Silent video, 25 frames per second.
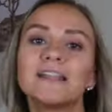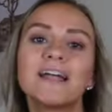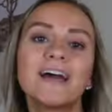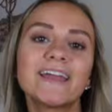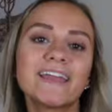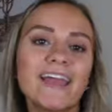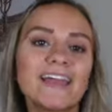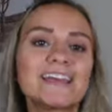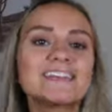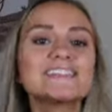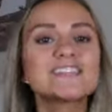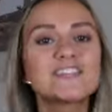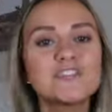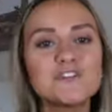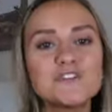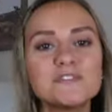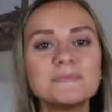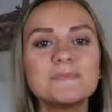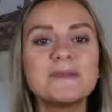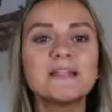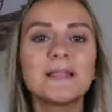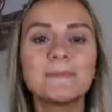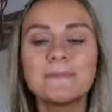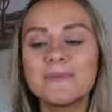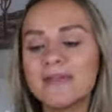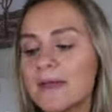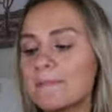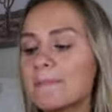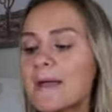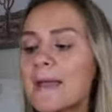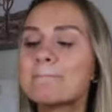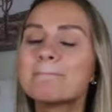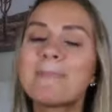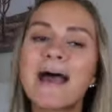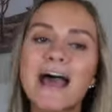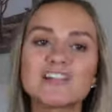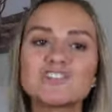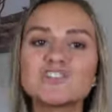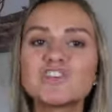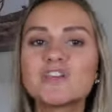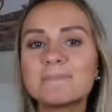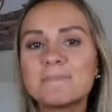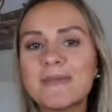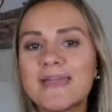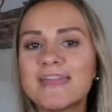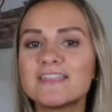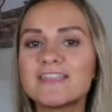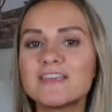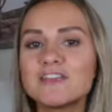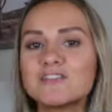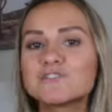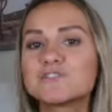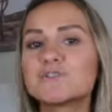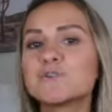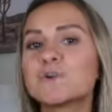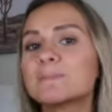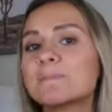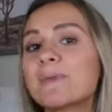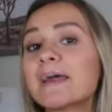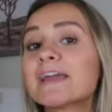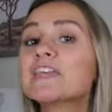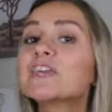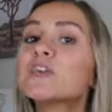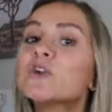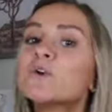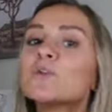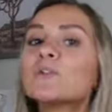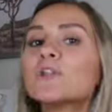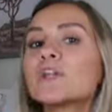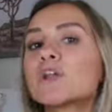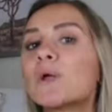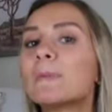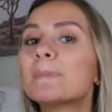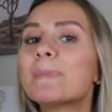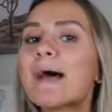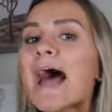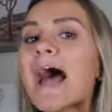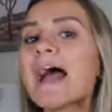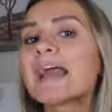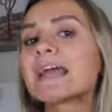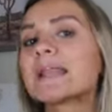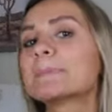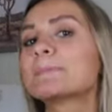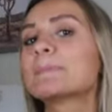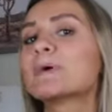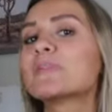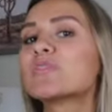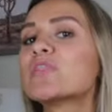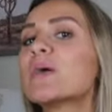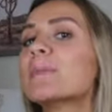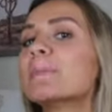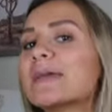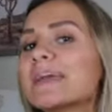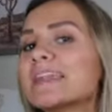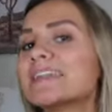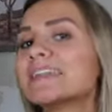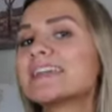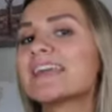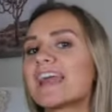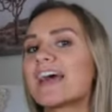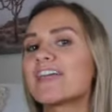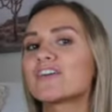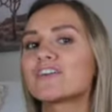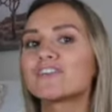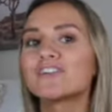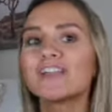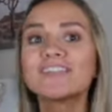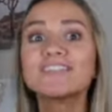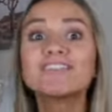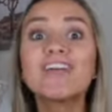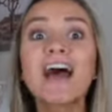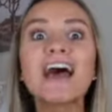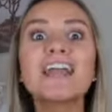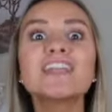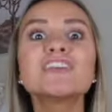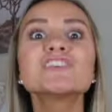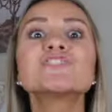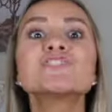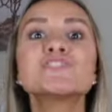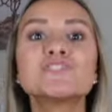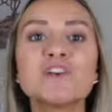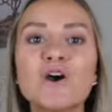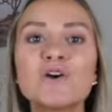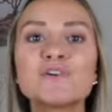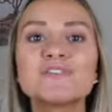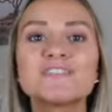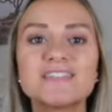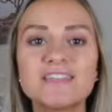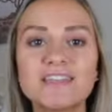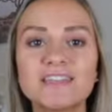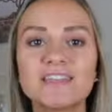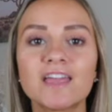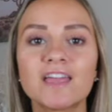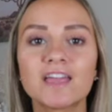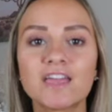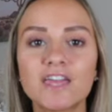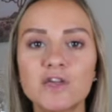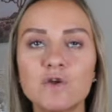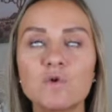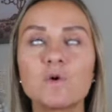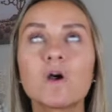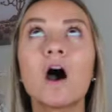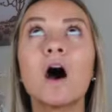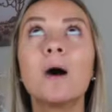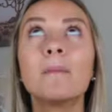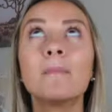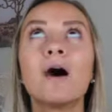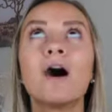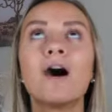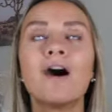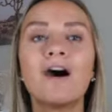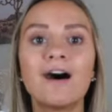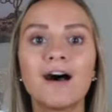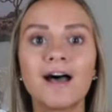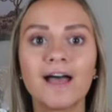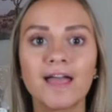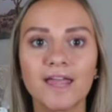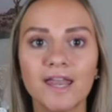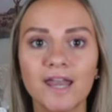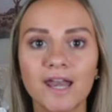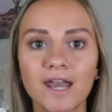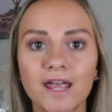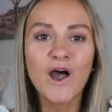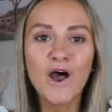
Like, excuse me, let me get my matching bathing suit and my cute little bag and put them in together. Like, that is so stinking cute, come on.